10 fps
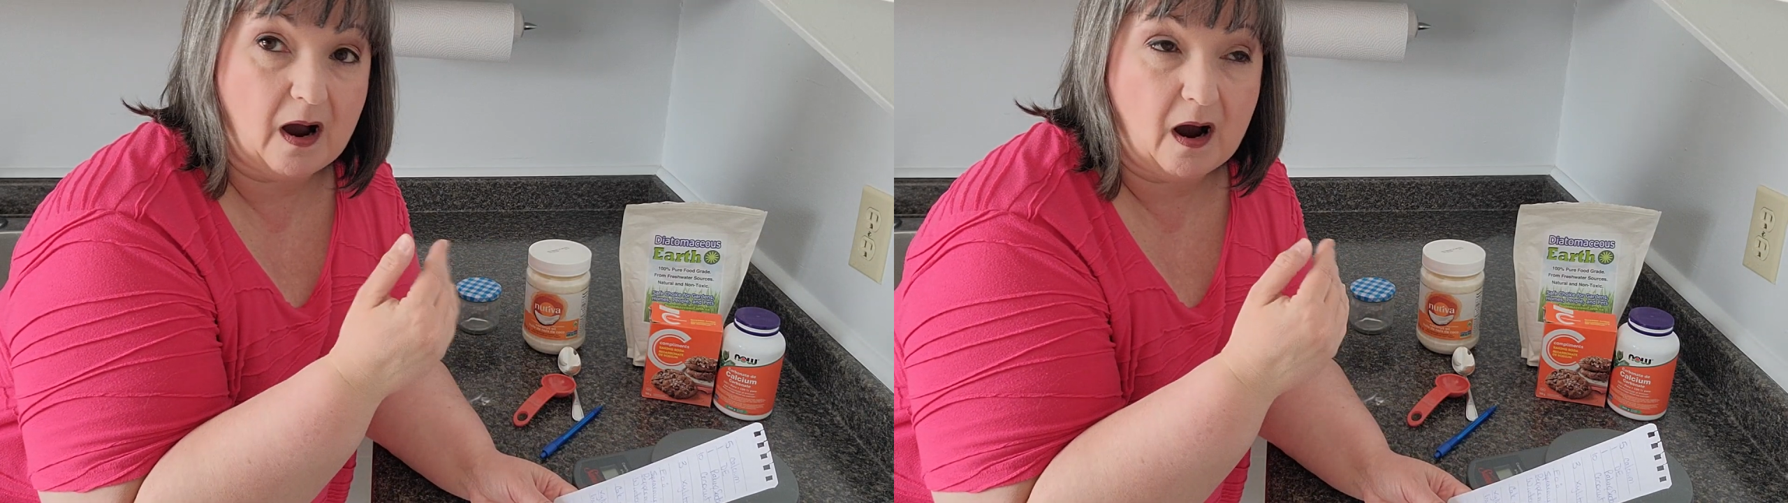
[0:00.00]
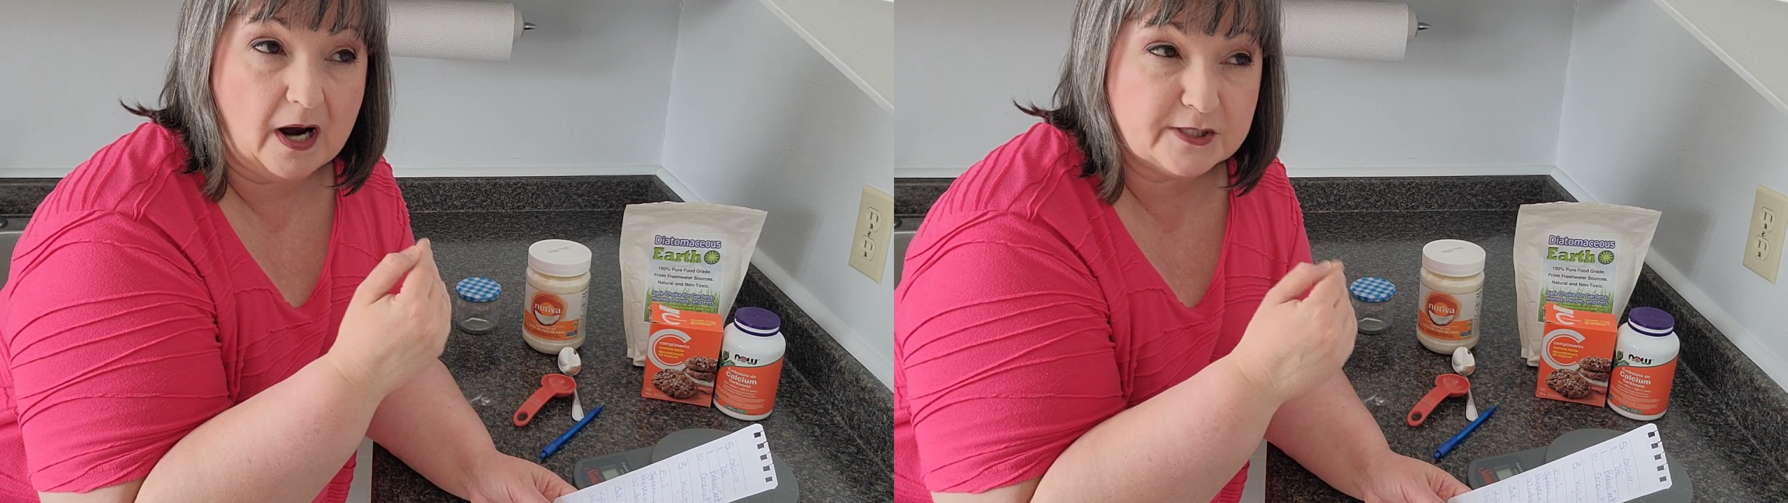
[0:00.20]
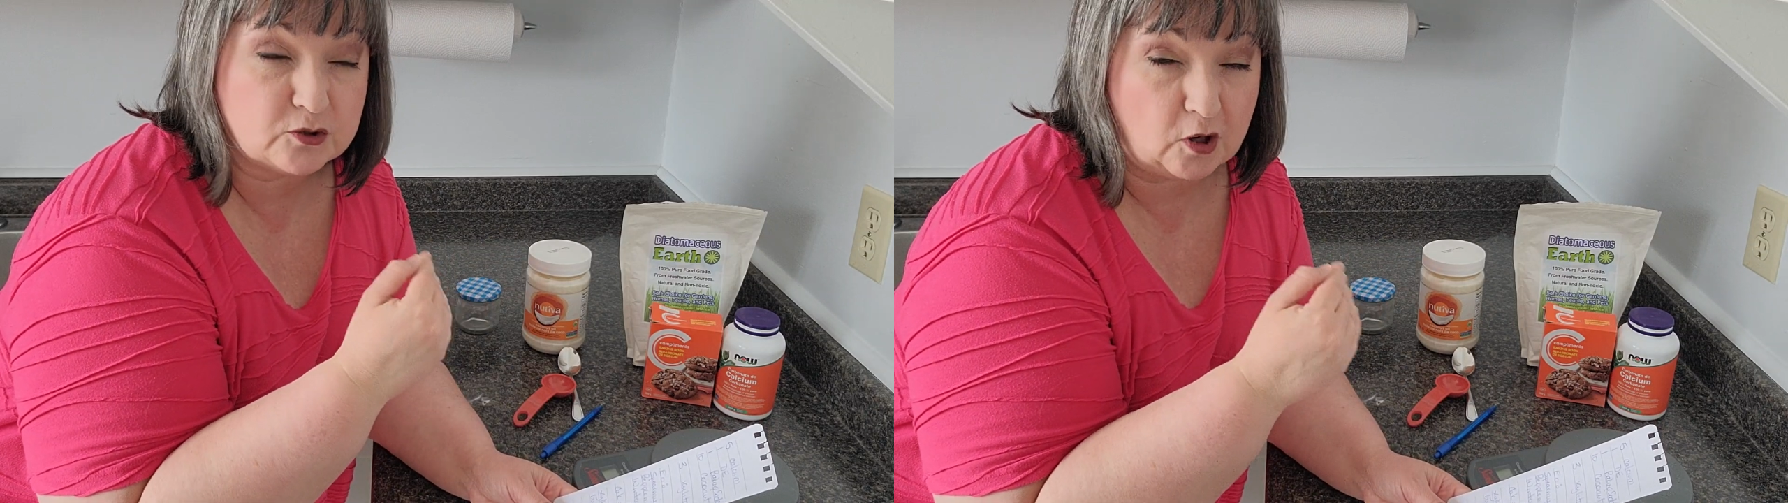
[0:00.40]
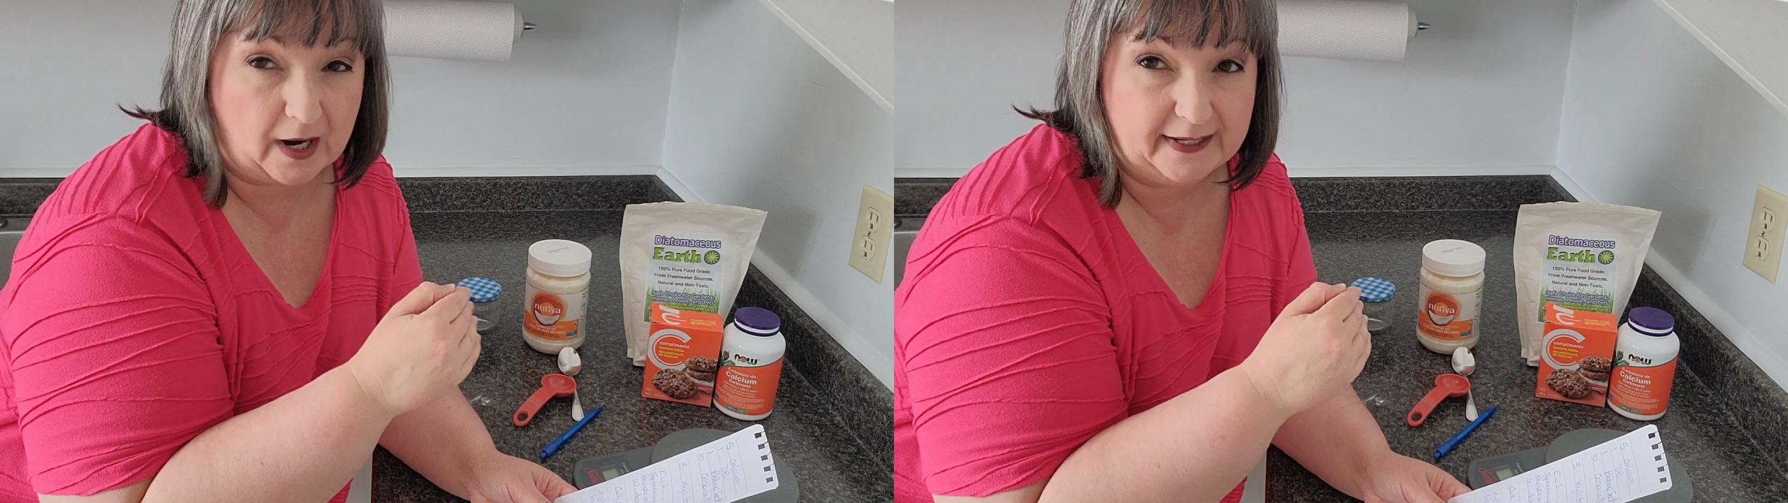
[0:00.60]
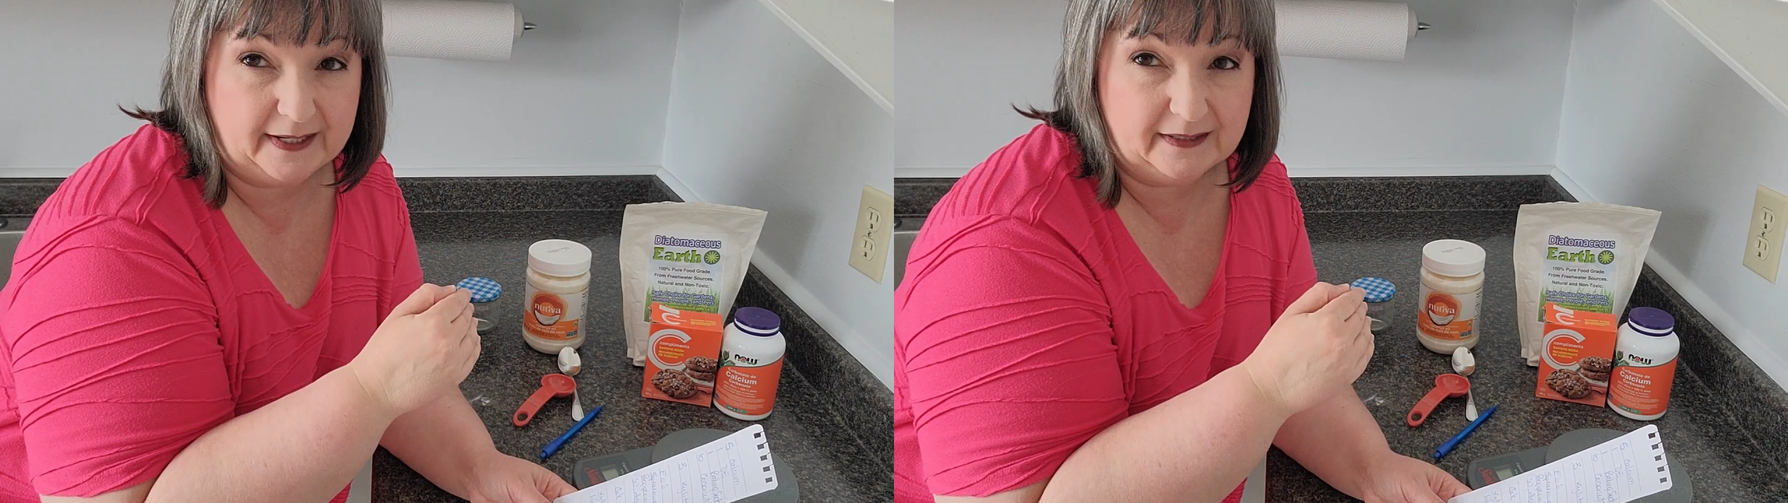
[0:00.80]
I
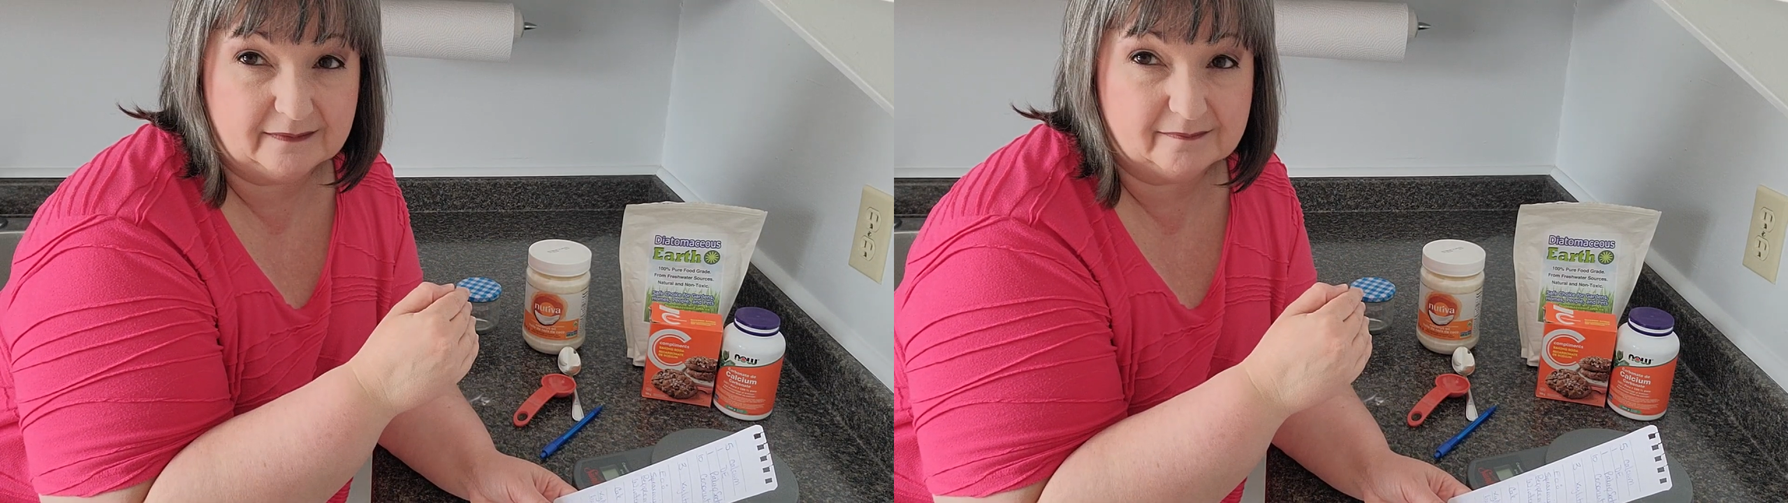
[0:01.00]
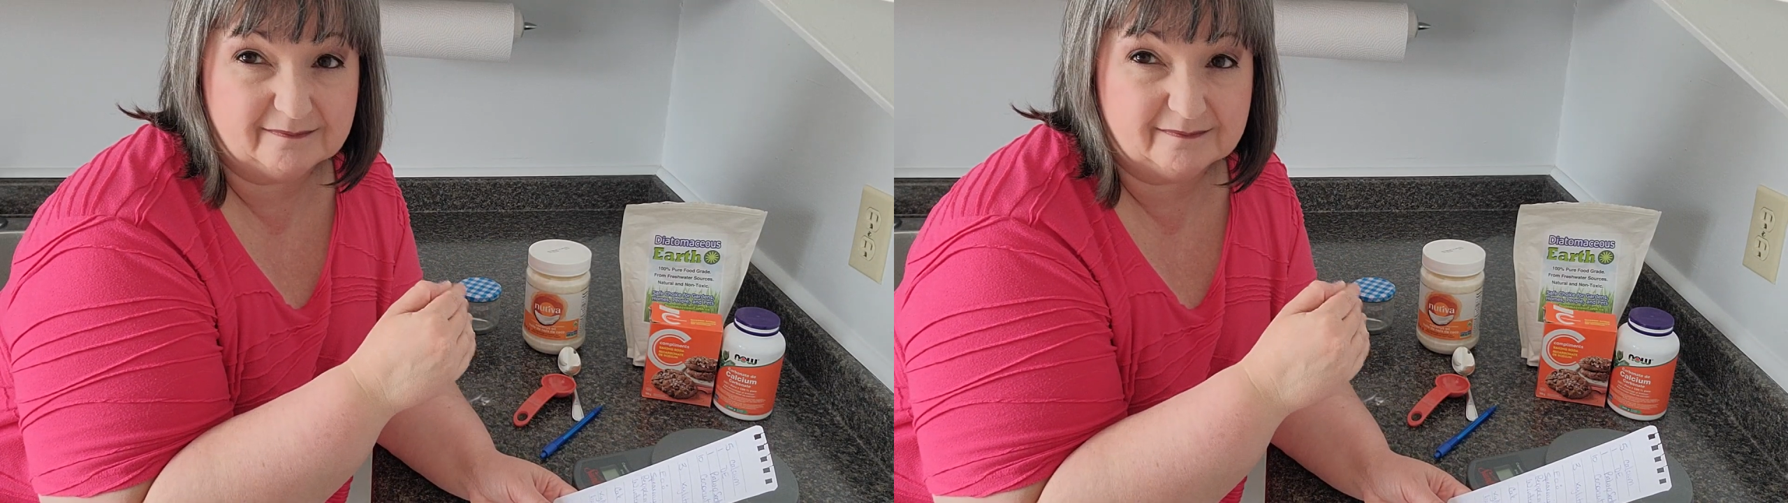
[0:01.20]
tried it.